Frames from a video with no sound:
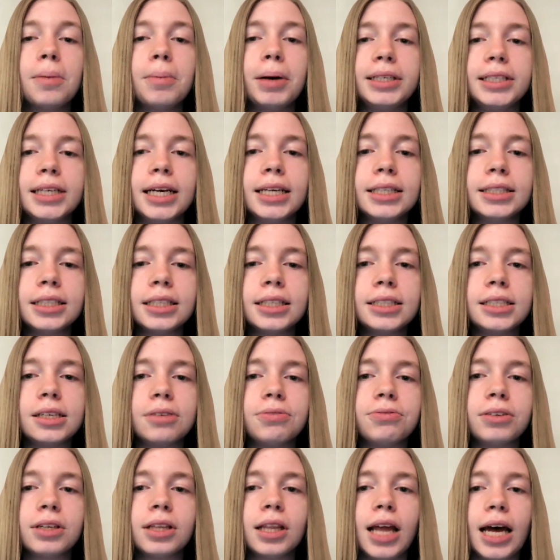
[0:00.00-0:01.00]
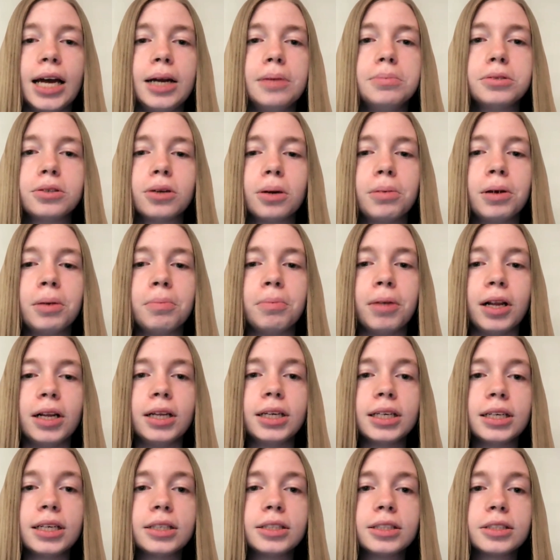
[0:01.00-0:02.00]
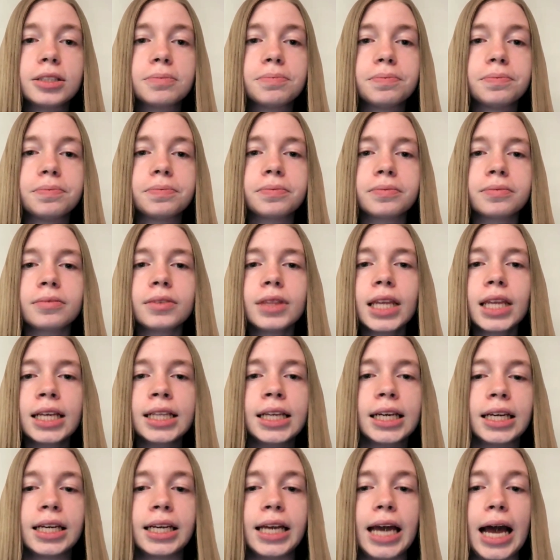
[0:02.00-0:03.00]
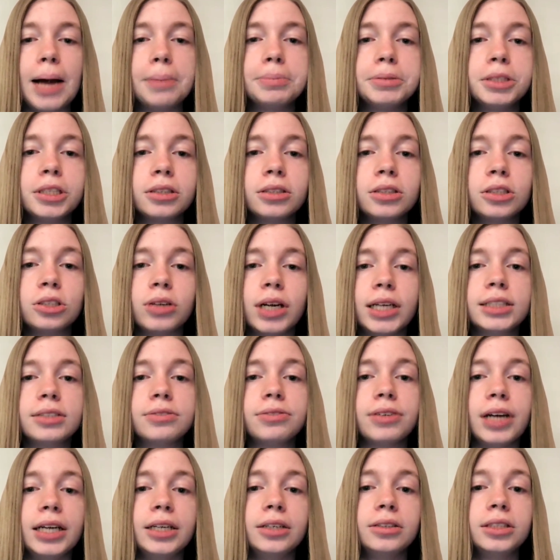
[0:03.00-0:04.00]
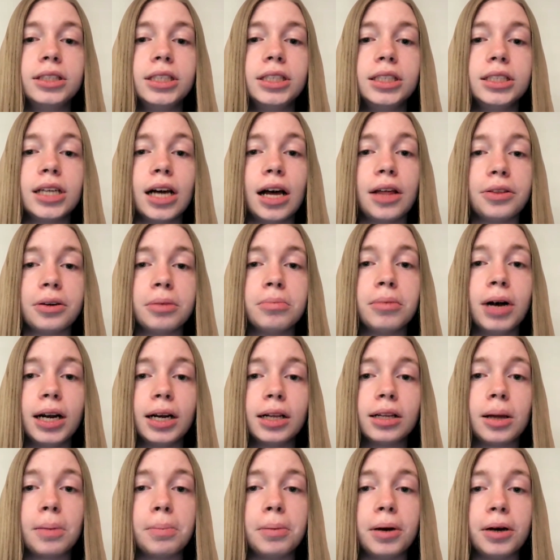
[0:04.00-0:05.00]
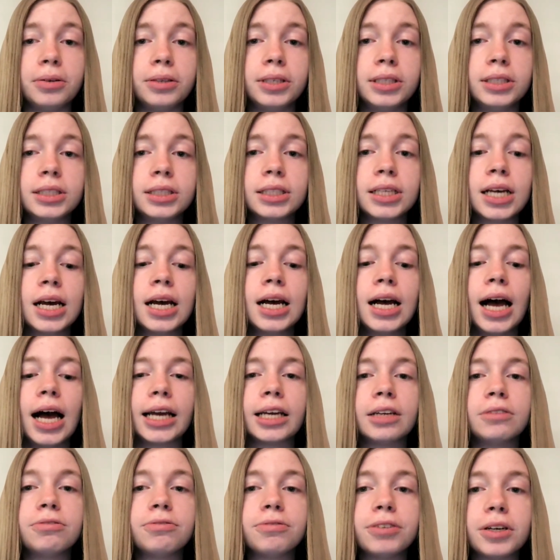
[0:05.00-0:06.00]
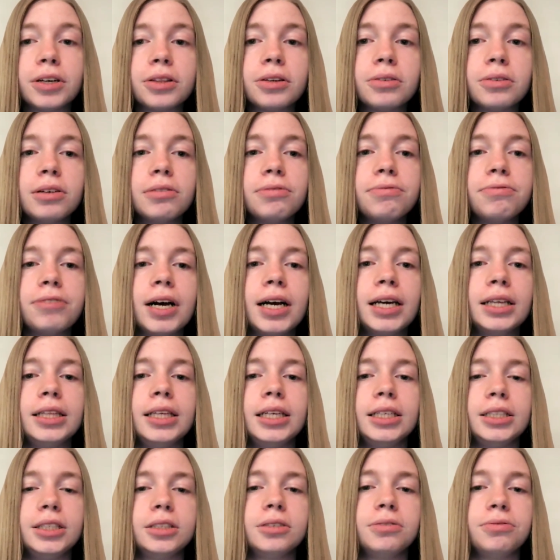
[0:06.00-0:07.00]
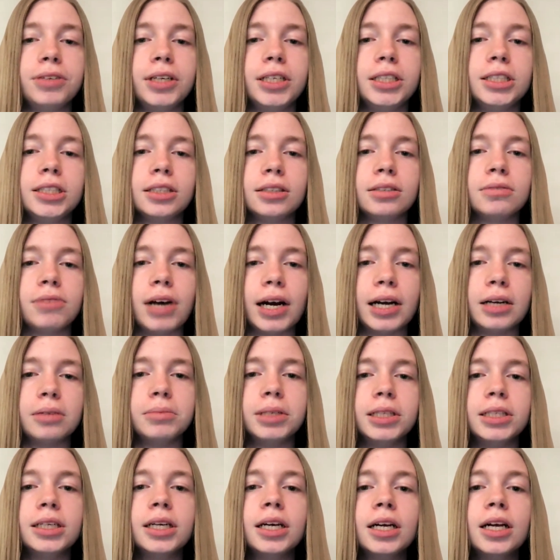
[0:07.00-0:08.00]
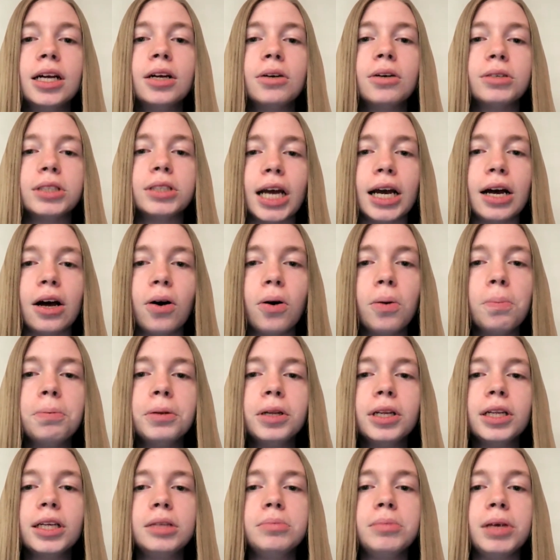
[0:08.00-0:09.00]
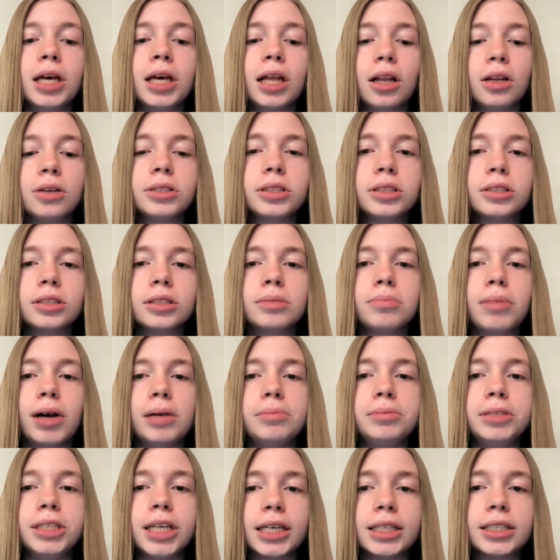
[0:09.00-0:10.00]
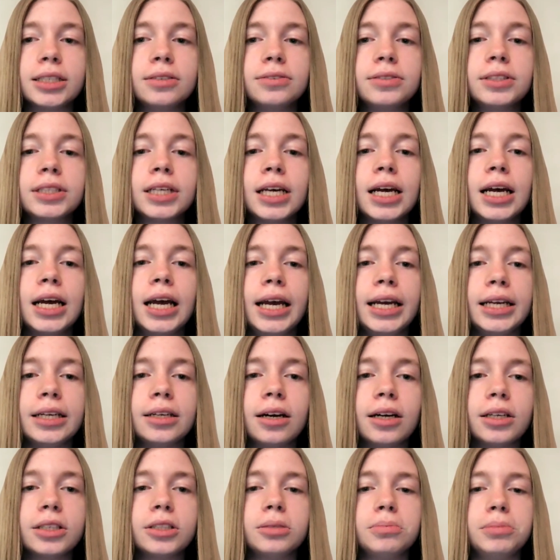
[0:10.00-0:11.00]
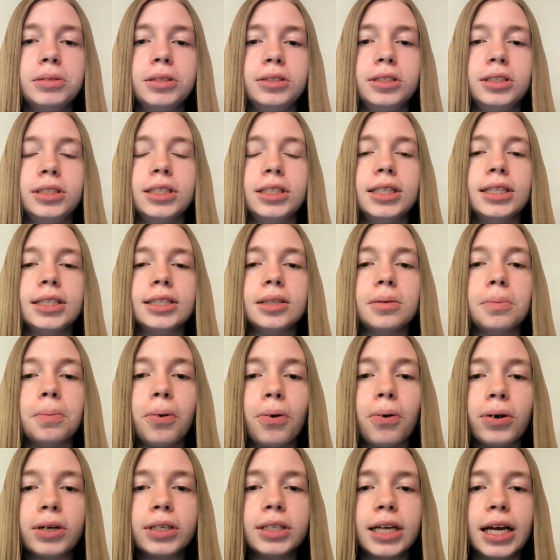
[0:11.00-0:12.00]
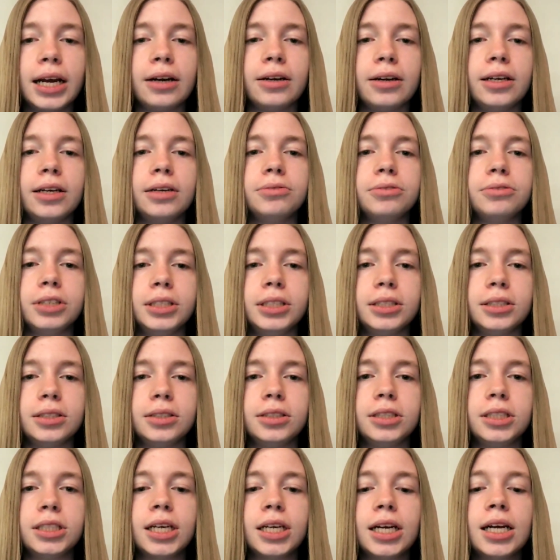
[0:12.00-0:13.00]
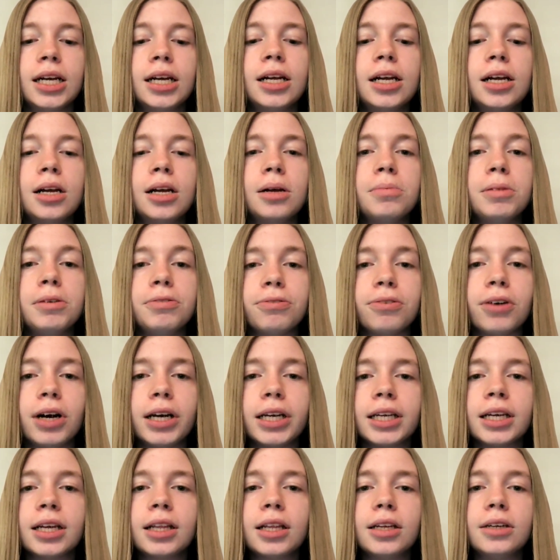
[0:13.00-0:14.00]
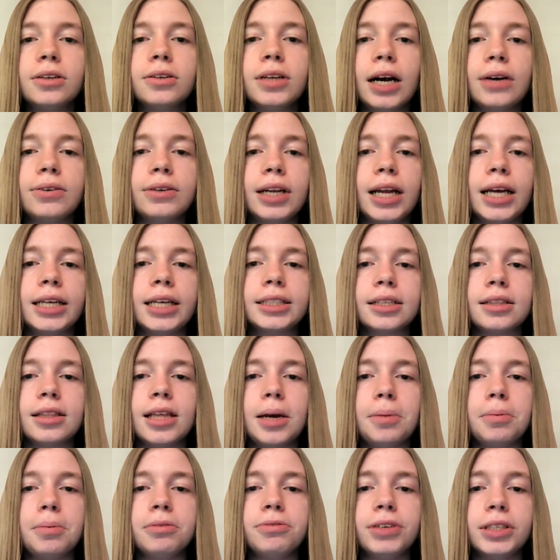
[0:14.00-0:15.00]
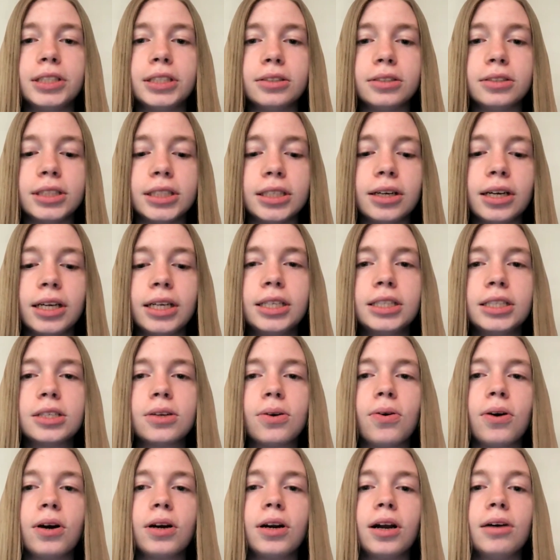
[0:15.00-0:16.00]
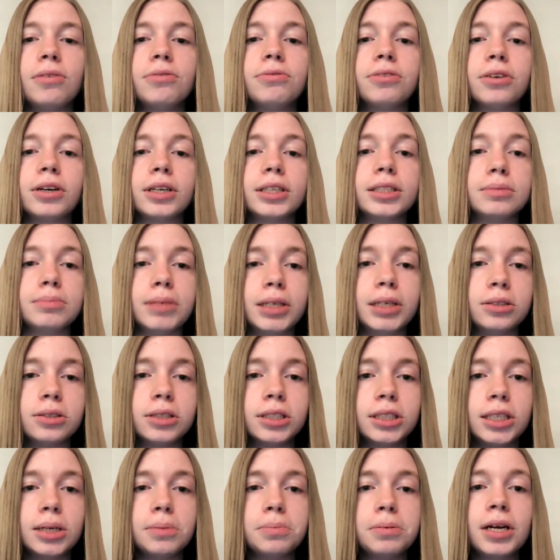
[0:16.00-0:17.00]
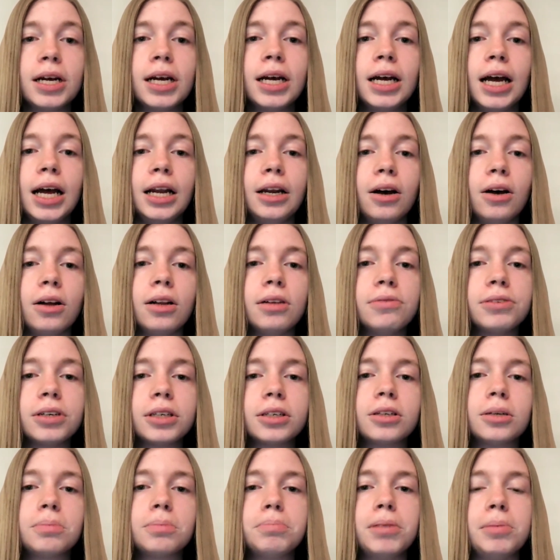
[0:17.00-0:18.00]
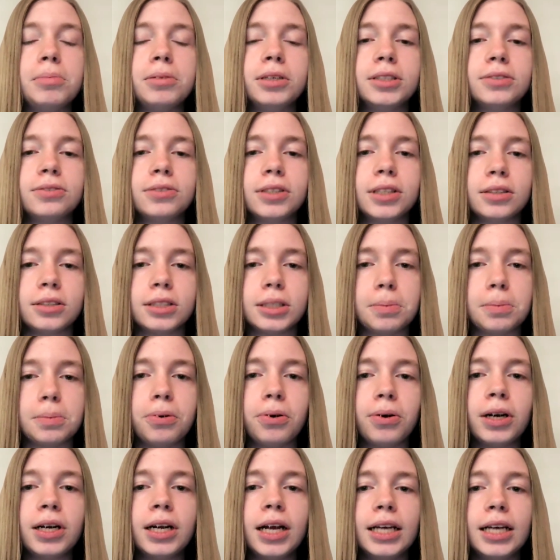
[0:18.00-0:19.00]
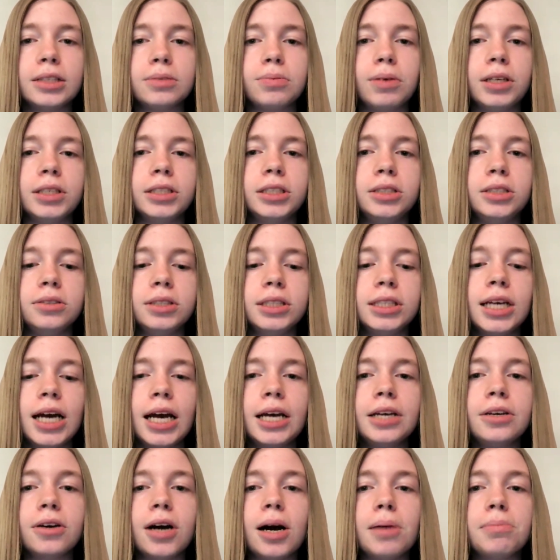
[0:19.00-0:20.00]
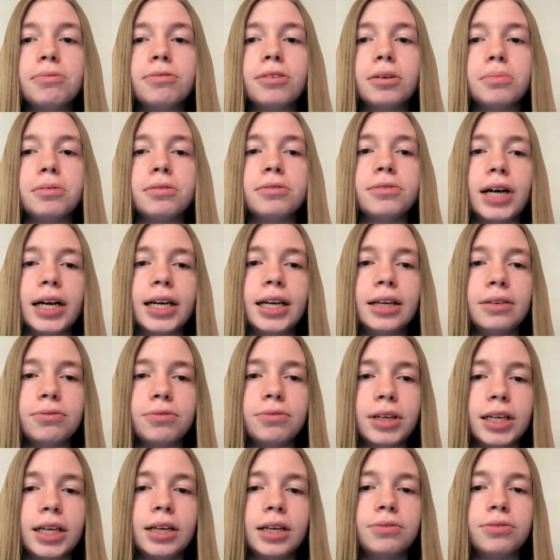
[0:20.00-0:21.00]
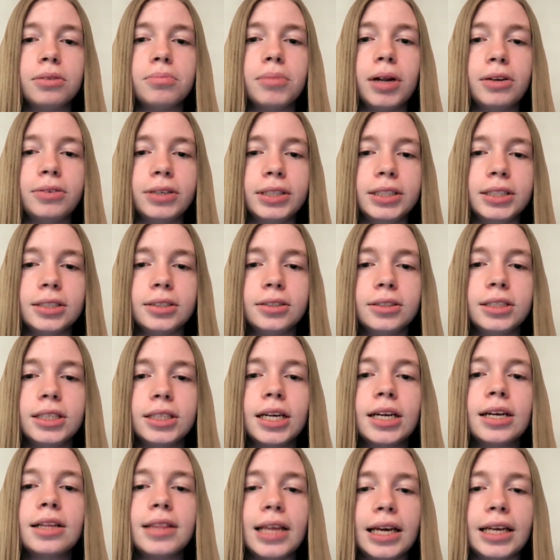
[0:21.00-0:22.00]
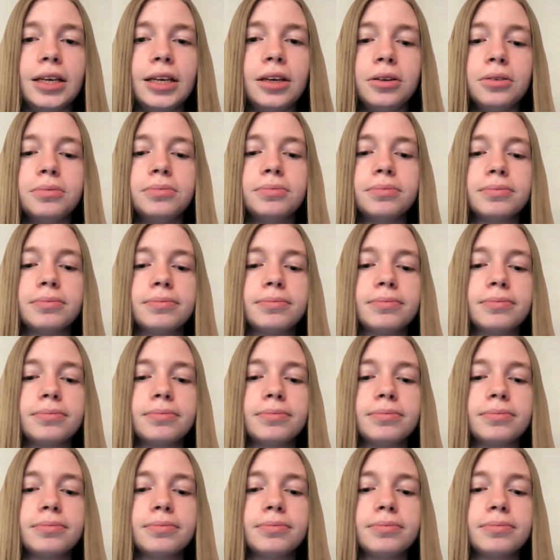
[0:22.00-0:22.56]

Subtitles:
By testing different light-absorbing molecules that can capture and transfer energy to other model components, I can further refine the interfacial environment, which I hope will lead me closer to my objectives and contribution to this important area of research. Before I conclude, I would like to thank Professor Sergei Niskordov for his mentorship and all of our group members for their support, as well as UCI Europe for providing funding for my research. Thank you.